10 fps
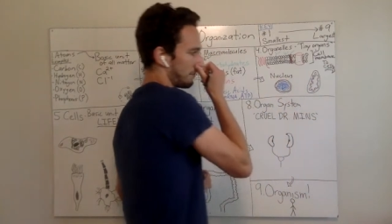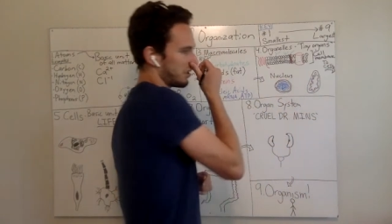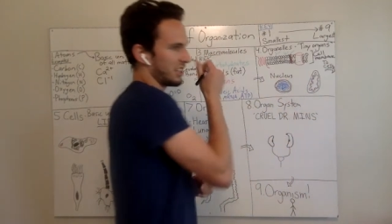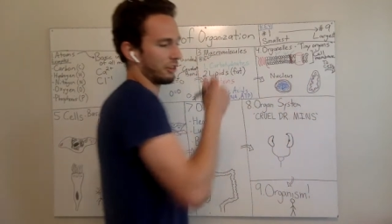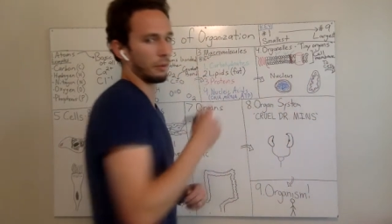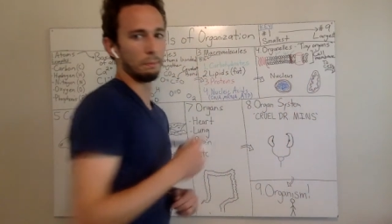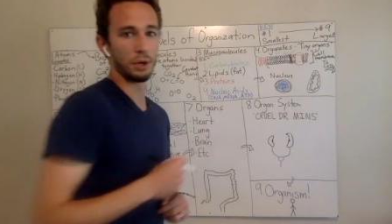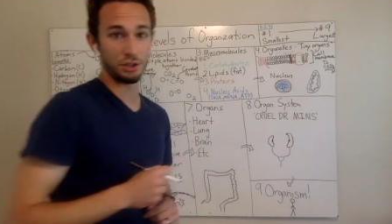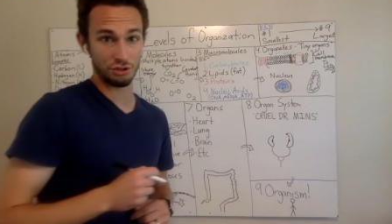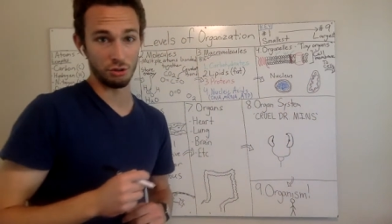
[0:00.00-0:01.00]
top
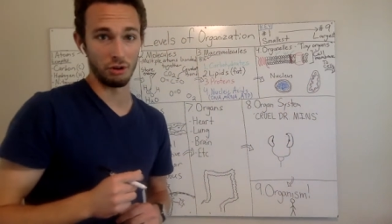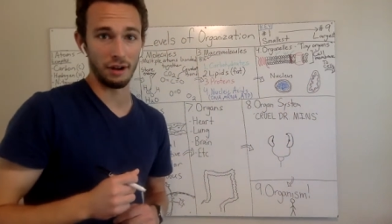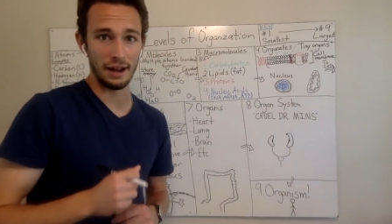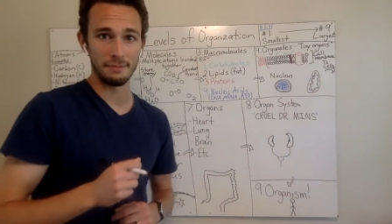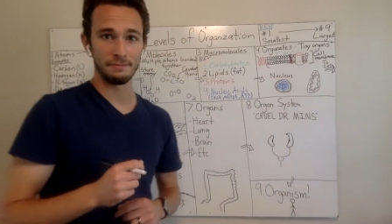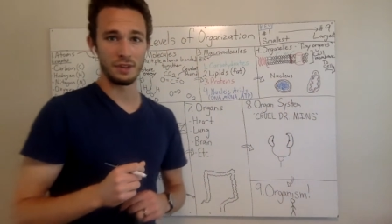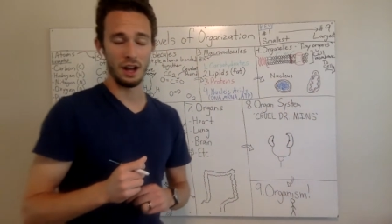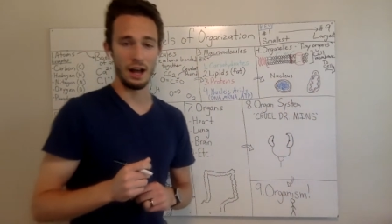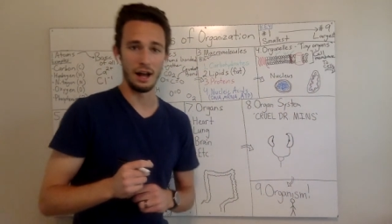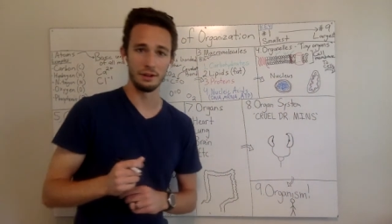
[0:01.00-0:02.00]
secret bookstore, right?
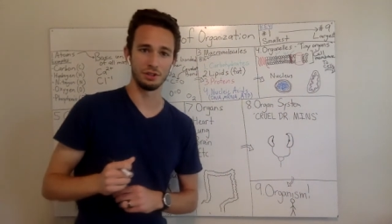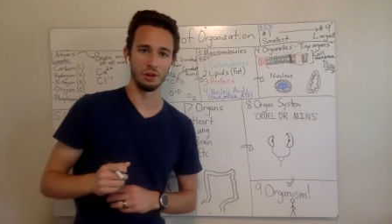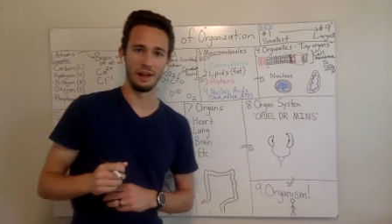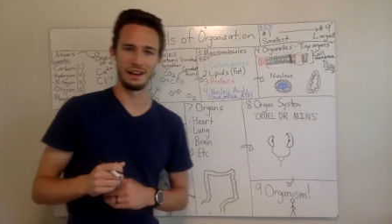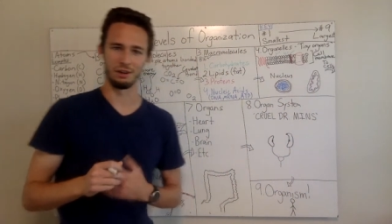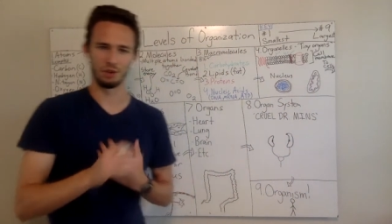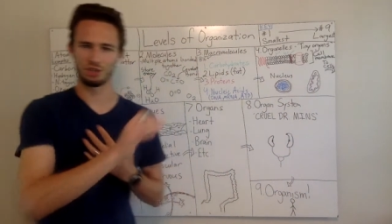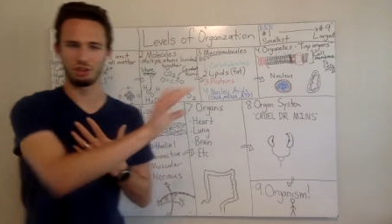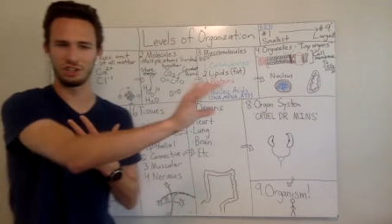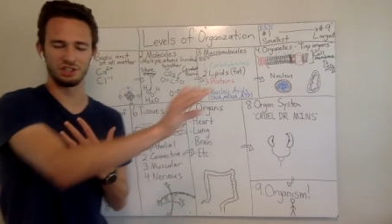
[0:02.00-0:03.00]
Uh, so, like a
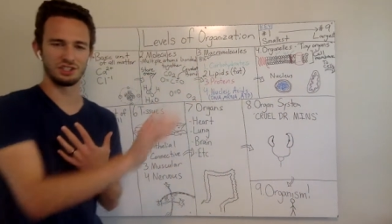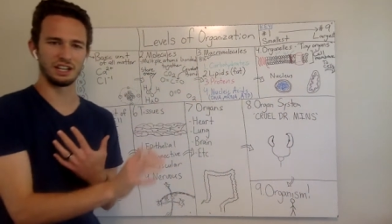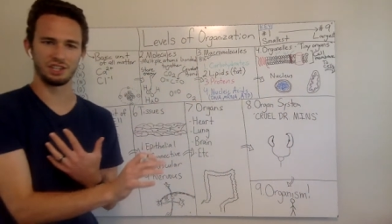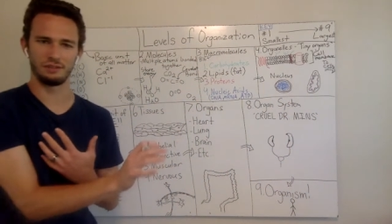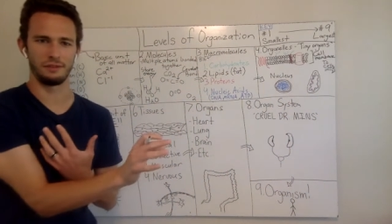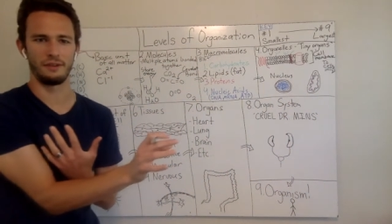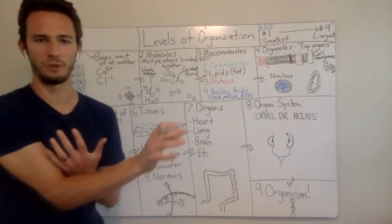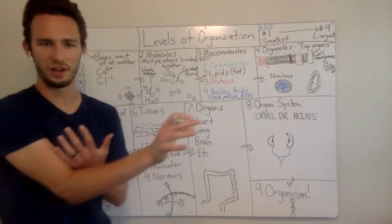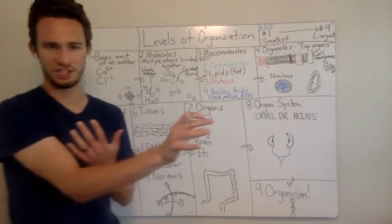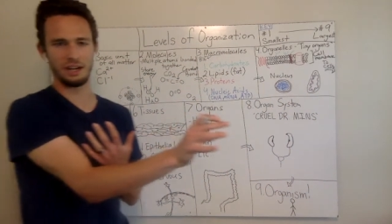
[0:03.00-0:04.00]
restricted section. If you've
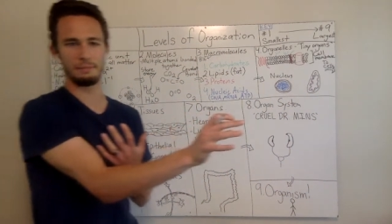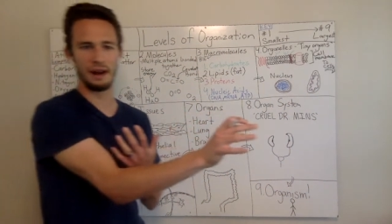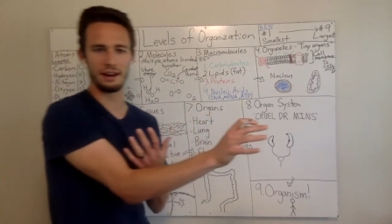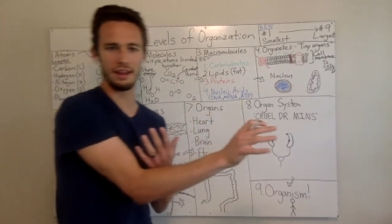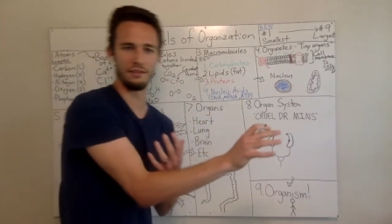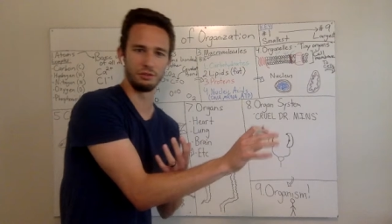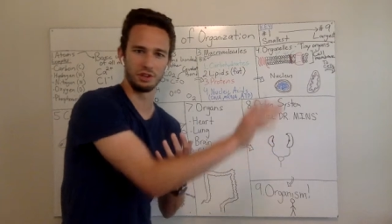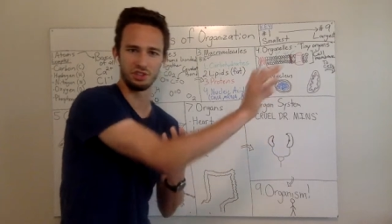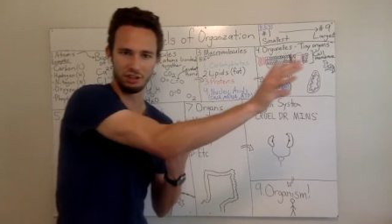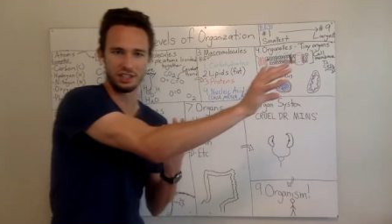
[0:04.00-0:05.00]
ever watched Harry Potter, they have
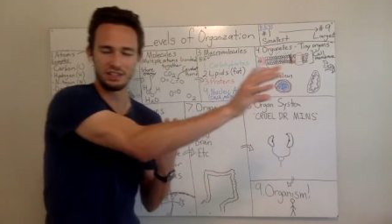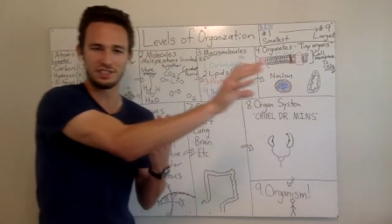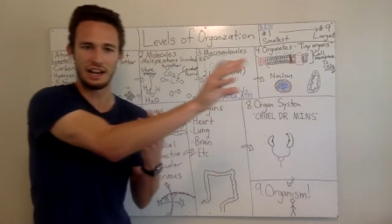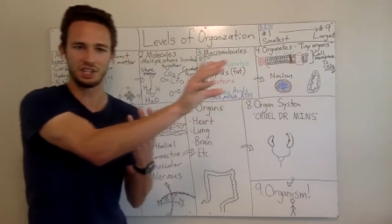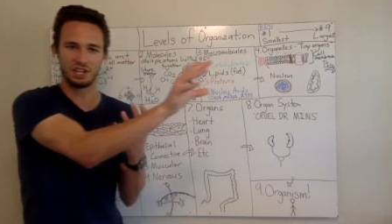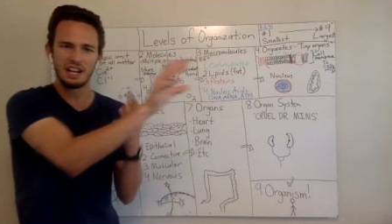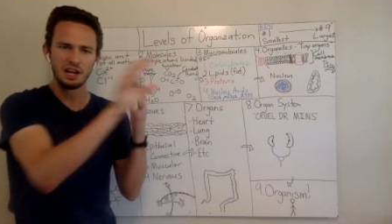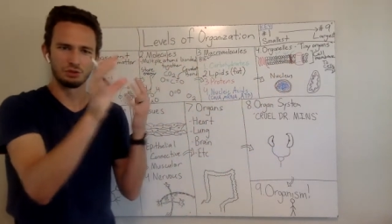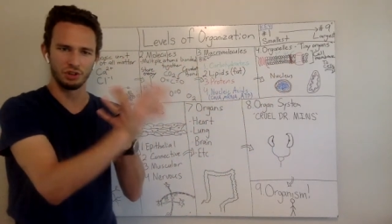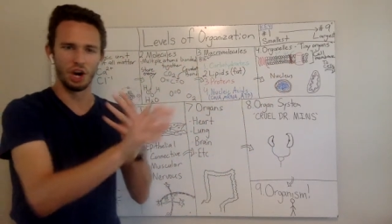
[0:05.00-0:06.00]
the restricted section.
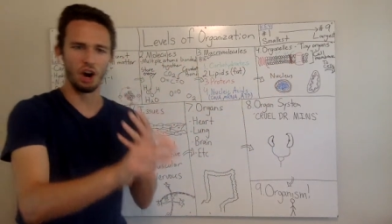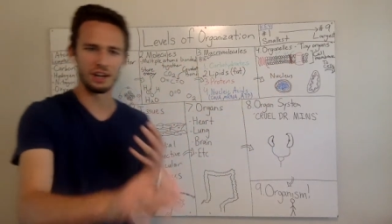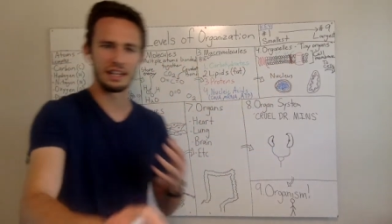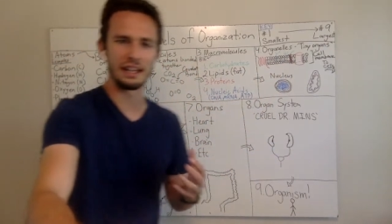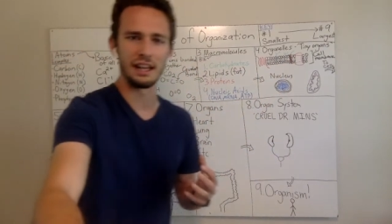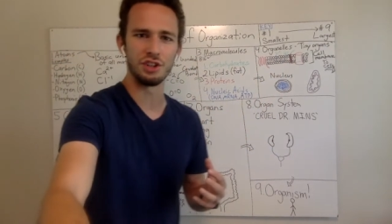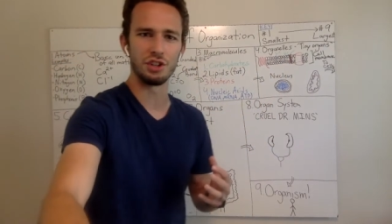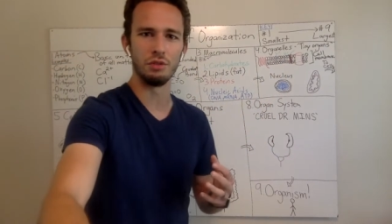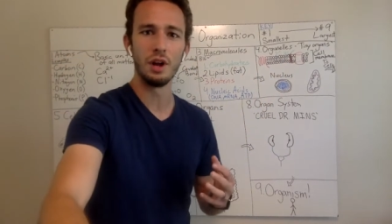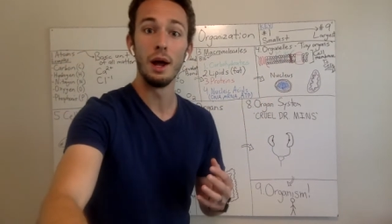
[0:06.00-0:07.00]
It's really hard to get
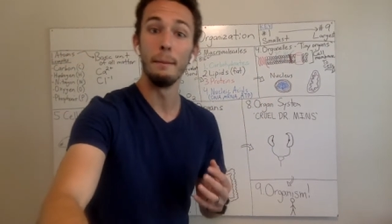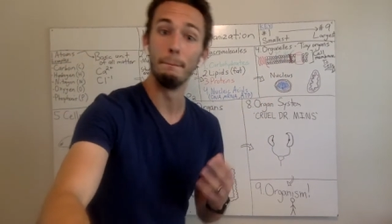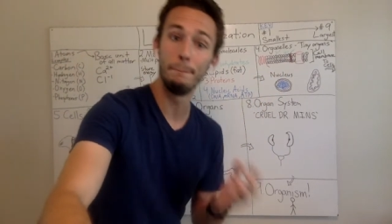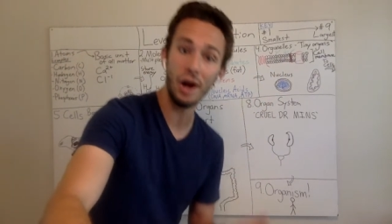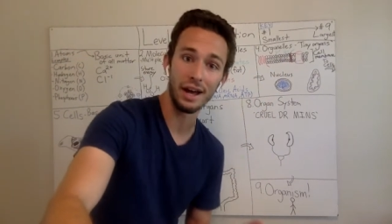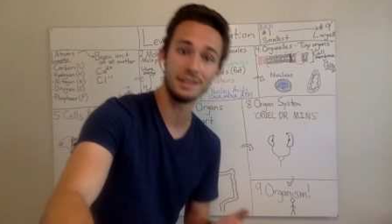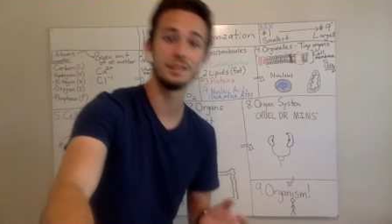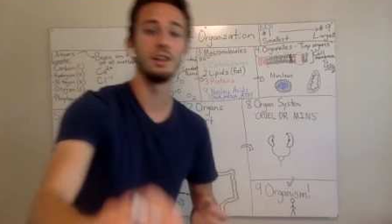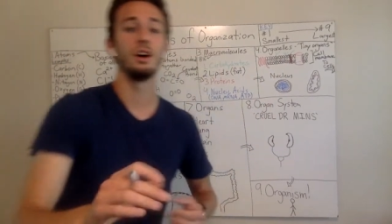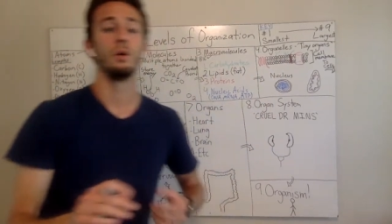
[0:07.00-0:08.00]
into.
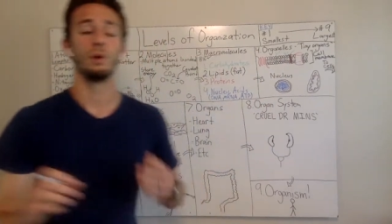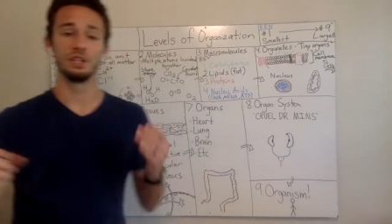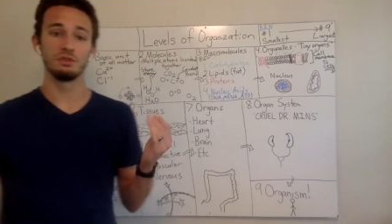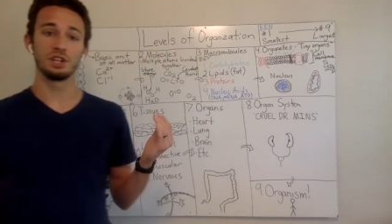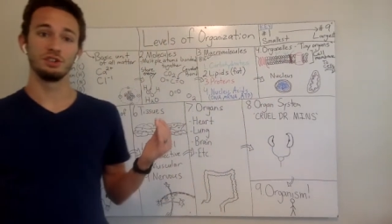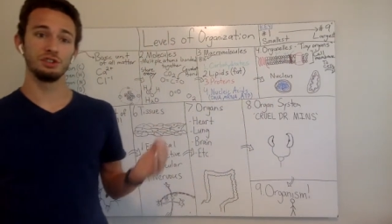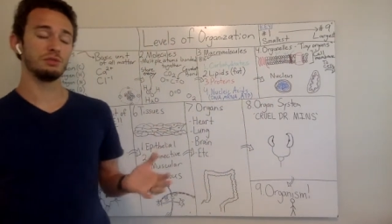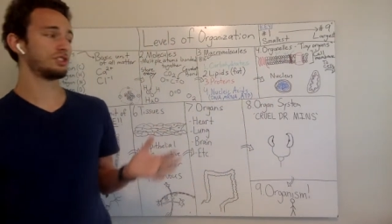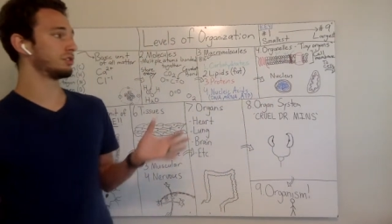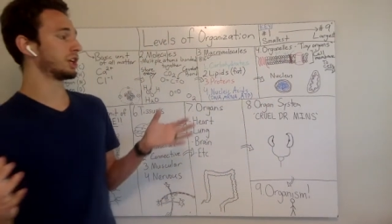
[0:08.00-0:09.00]
But what you can
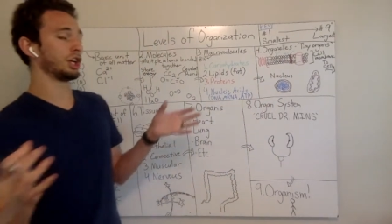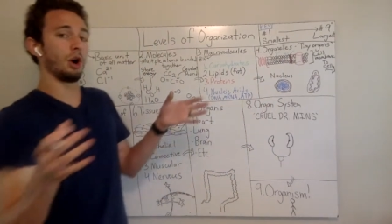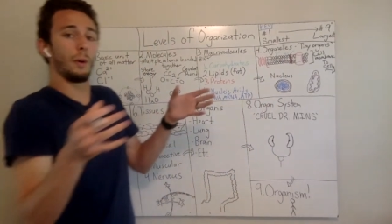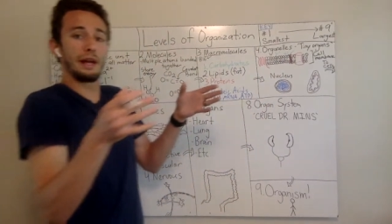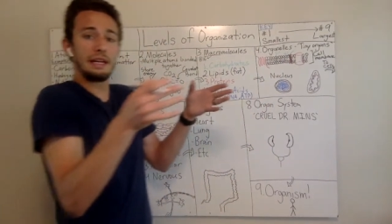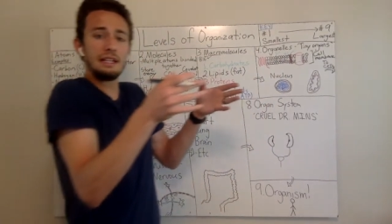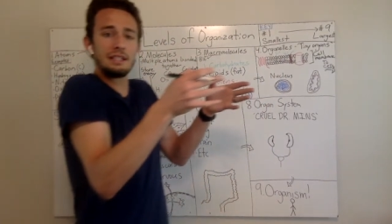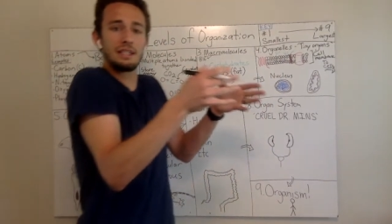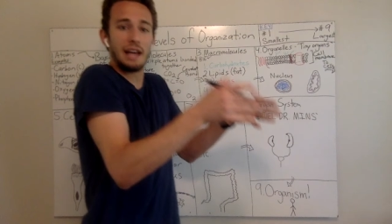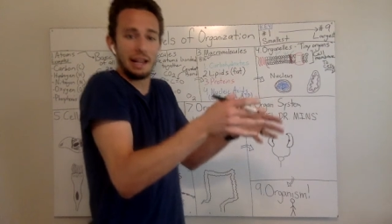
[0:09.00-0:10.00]
do is you can go
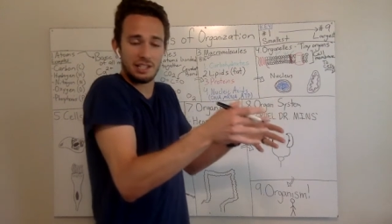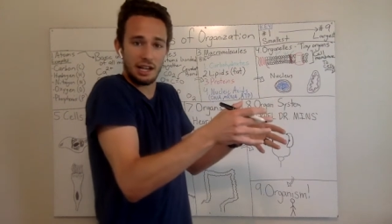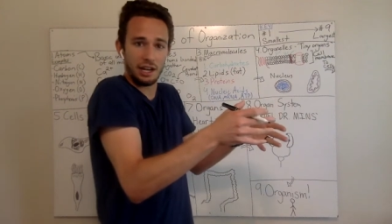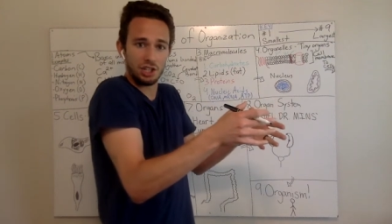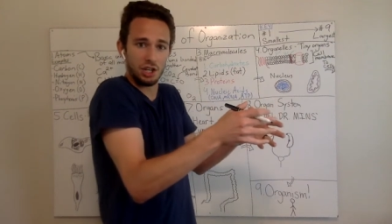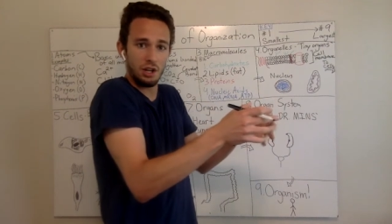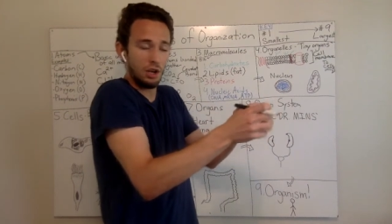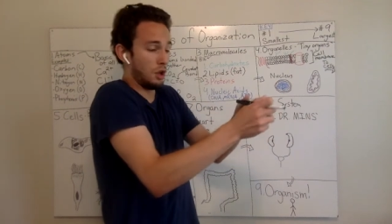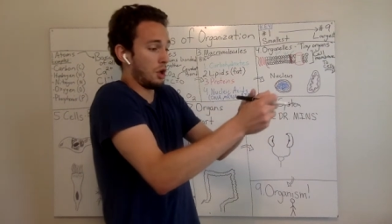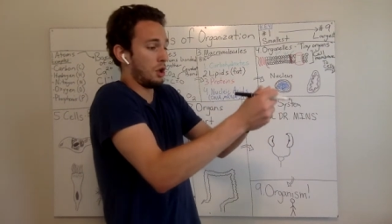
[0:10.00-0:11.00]
into that
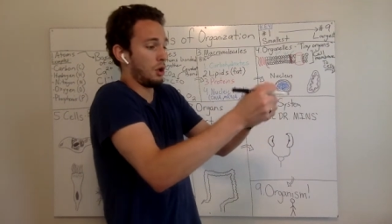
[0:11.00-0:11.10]
section,